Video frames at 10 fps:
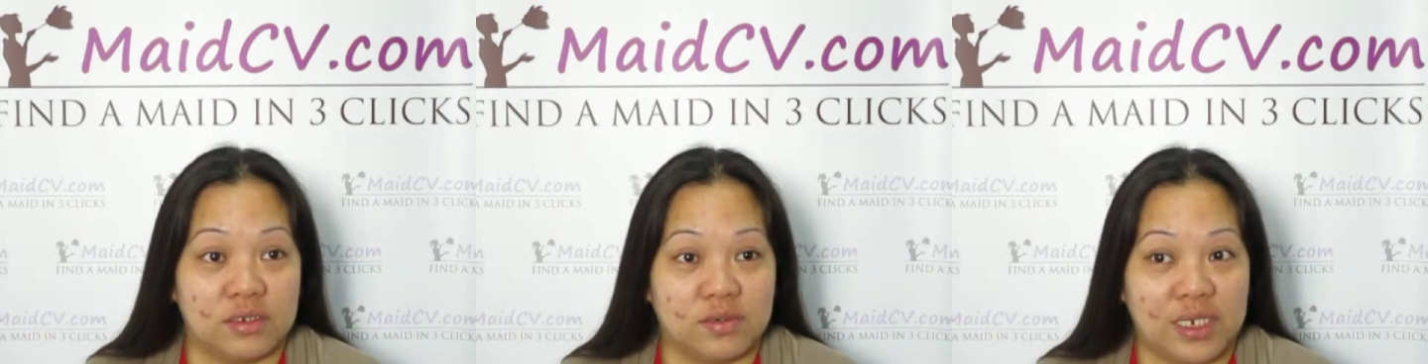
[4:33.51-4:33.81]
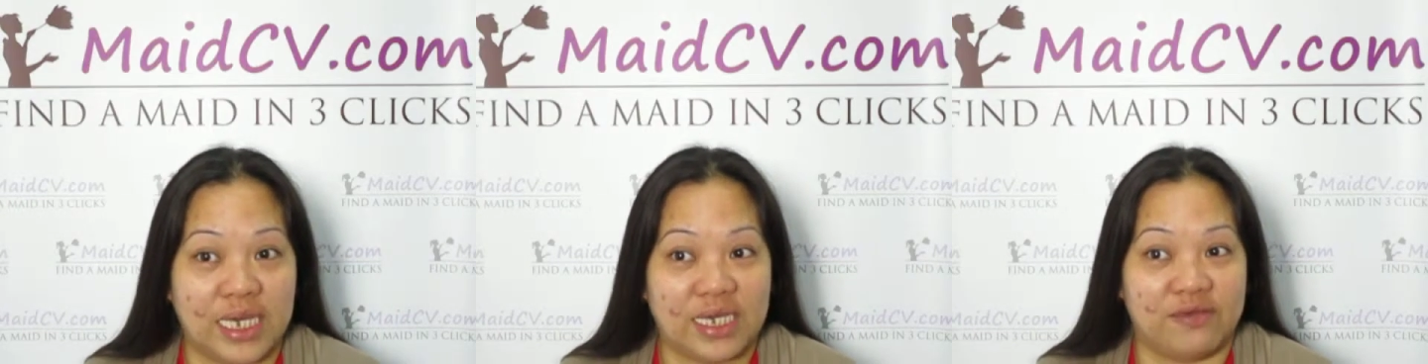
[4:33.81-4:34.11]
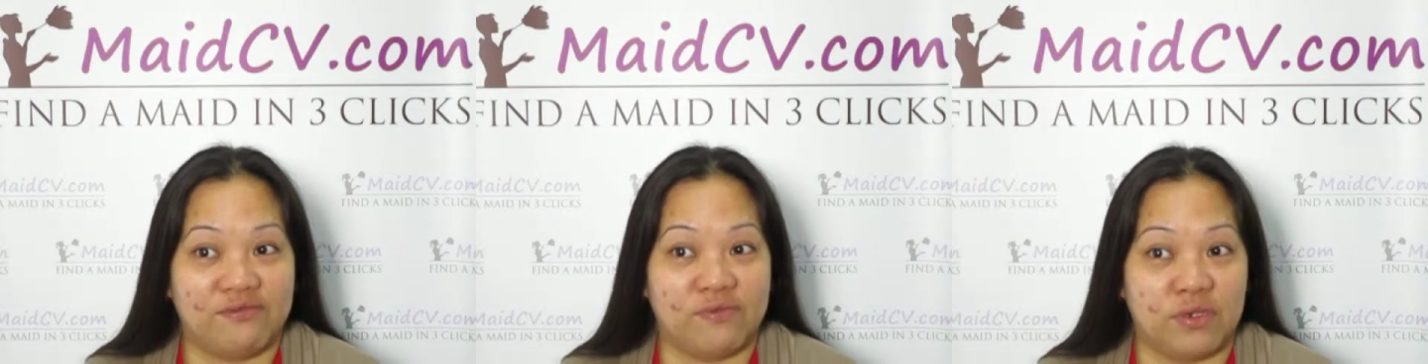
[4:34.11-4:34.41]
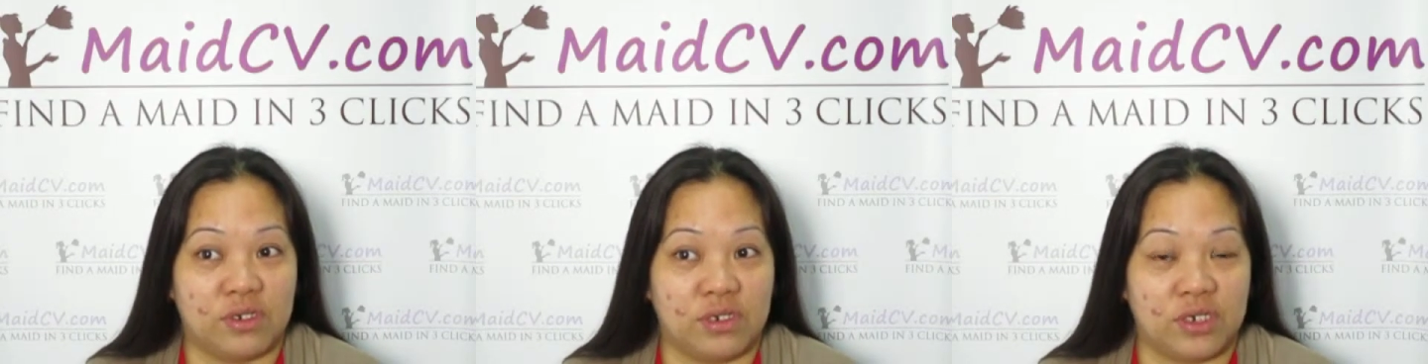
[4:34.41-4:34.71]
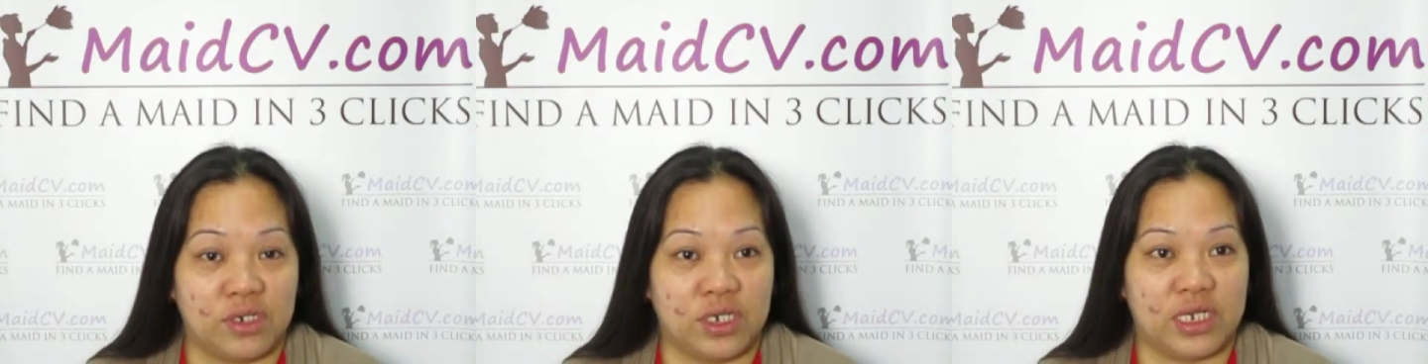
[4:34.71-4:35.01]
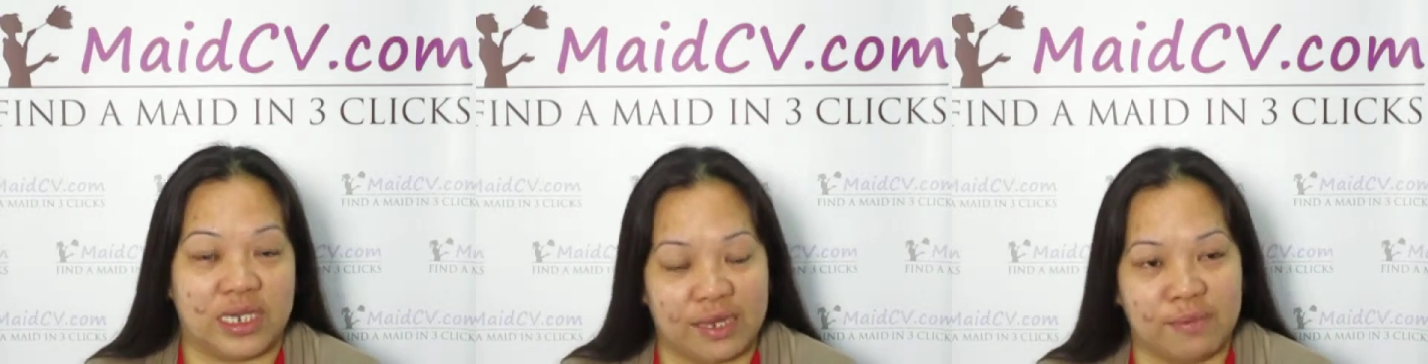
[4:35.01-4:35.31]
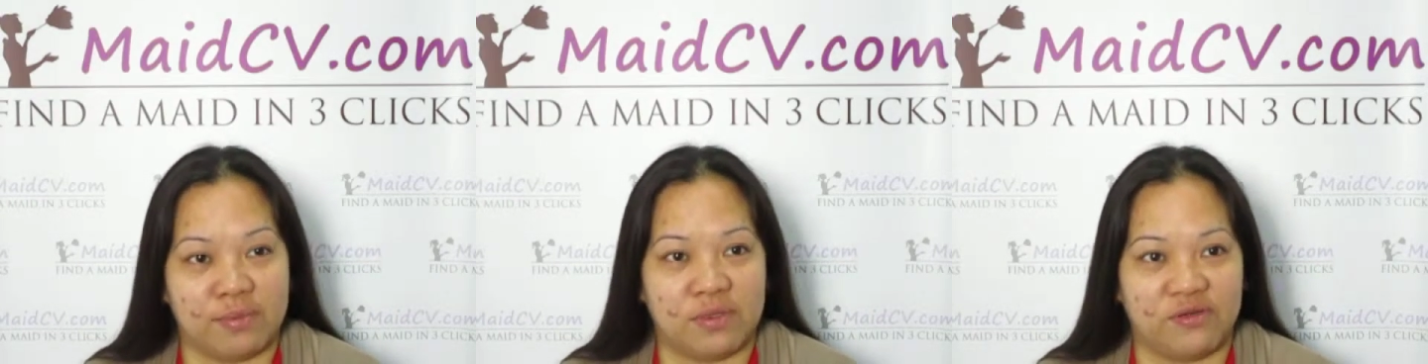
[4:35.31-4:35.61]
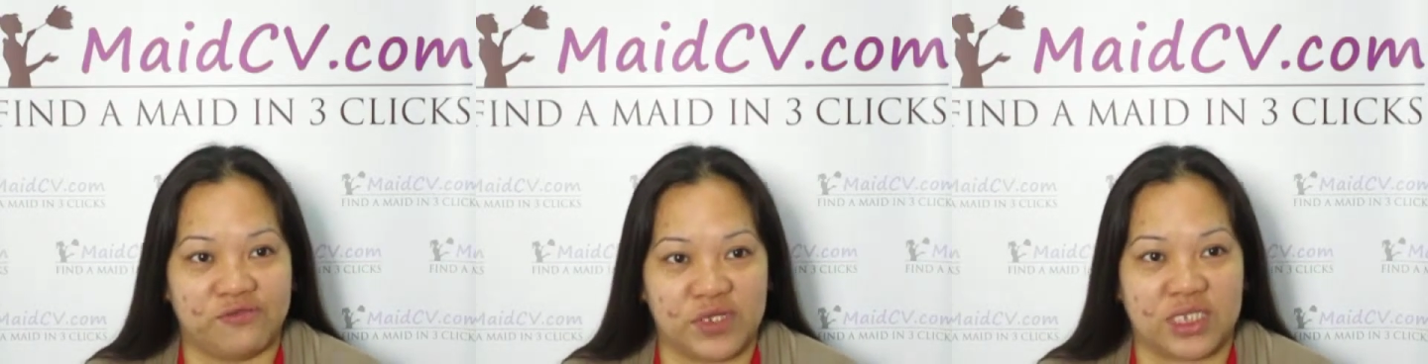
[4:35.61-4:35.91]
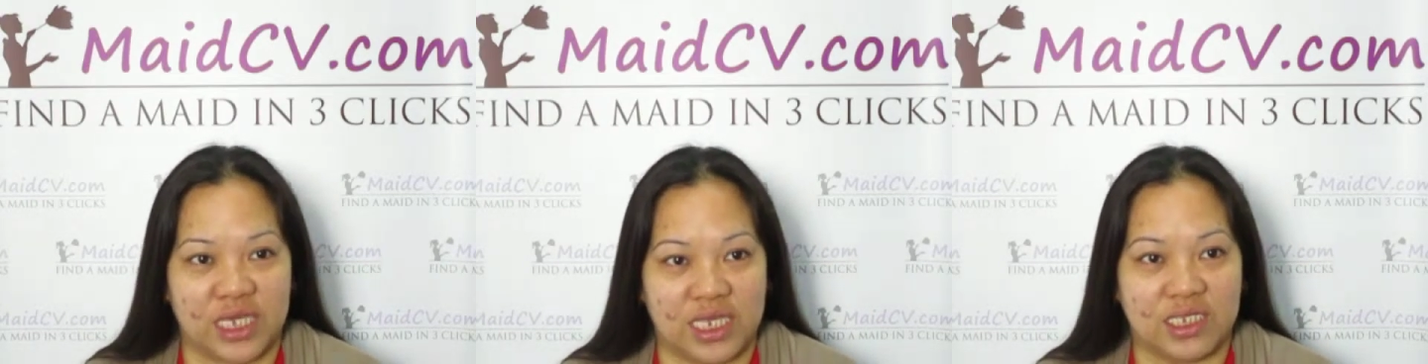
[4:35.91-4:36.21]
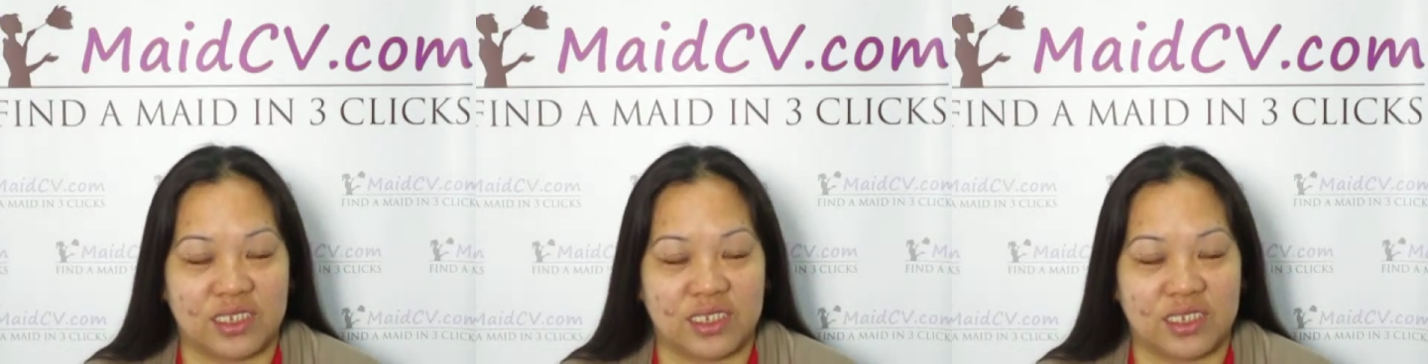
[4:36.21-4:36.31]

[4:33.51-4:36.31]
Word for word: Well, I give her, him, first aid.